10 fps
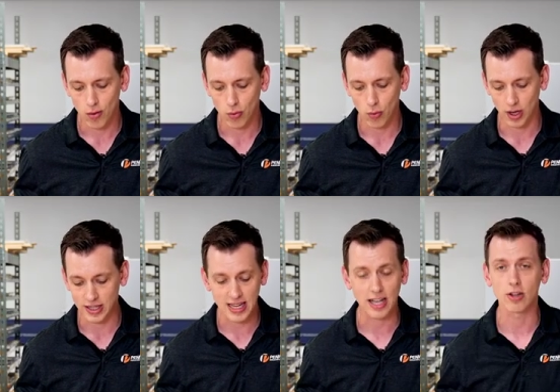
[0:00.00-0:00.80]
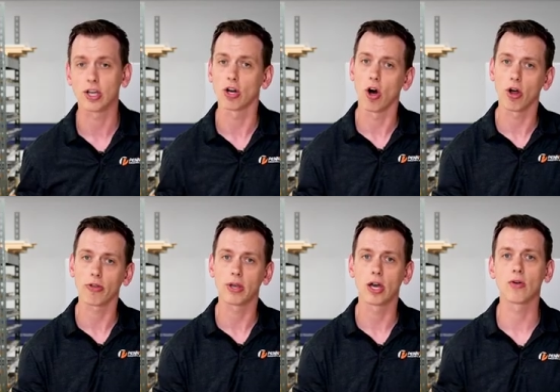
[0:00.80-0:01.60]
We're going to take a look at all
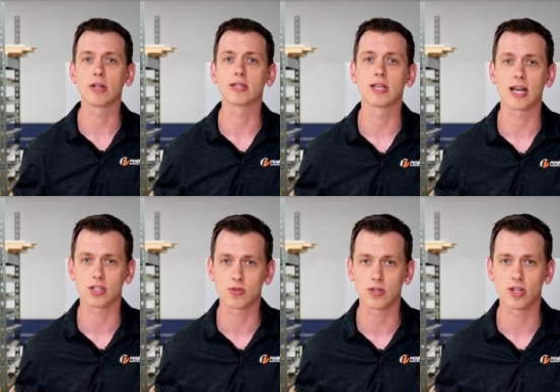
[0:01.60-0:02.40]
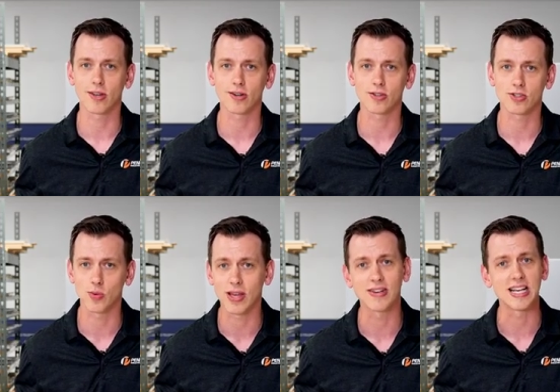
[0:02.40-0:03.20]
three coatings next to each other so
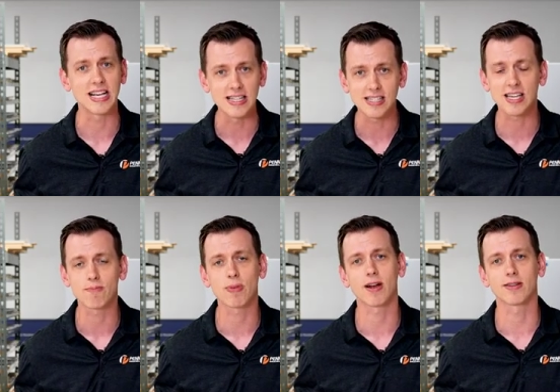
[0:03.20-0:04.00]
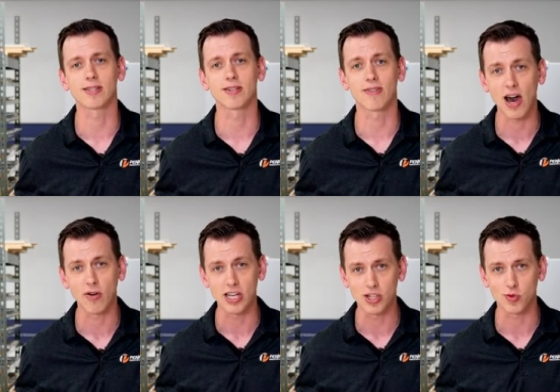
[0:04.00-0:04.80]
we have an easy comparison of how
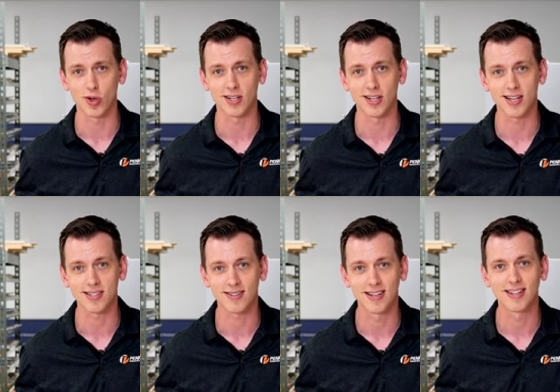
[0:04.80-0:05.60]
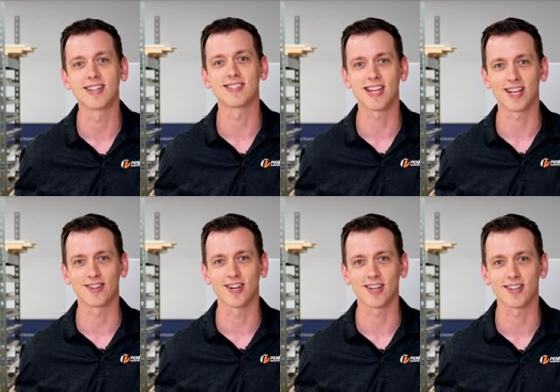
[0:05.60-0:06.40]
each one does. Let's take a look.